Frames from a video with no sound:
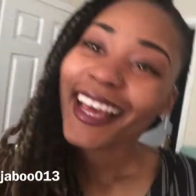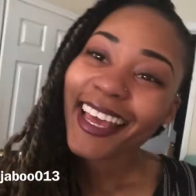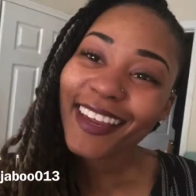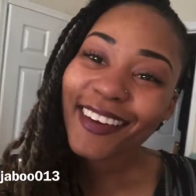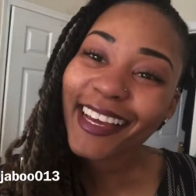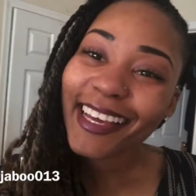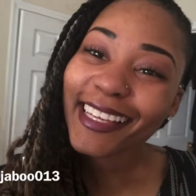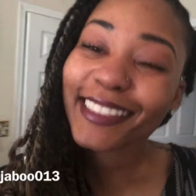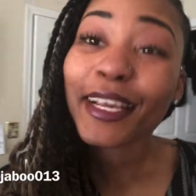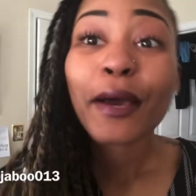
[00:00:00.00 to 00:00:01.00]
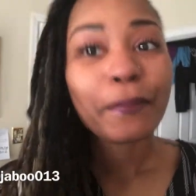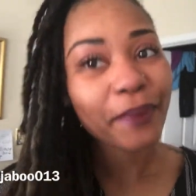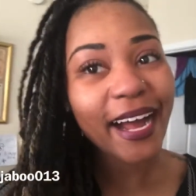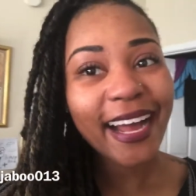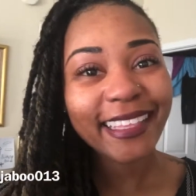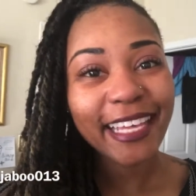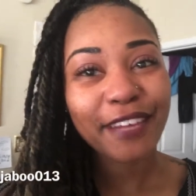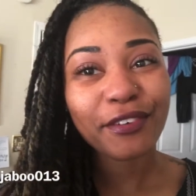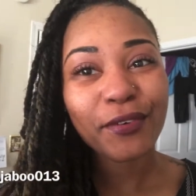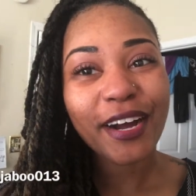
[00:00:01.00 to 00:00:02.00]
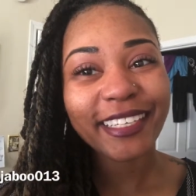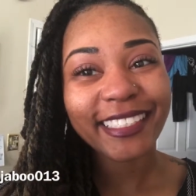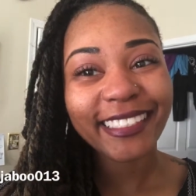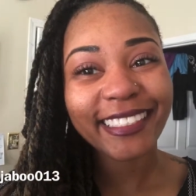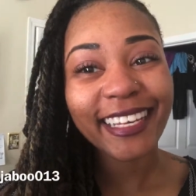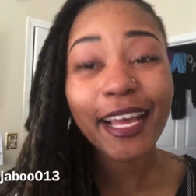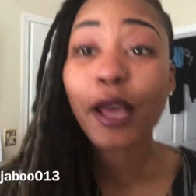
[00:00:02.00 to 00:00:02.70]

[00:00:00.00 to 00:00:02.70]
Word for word: Anyways, bye. Thank you for watching.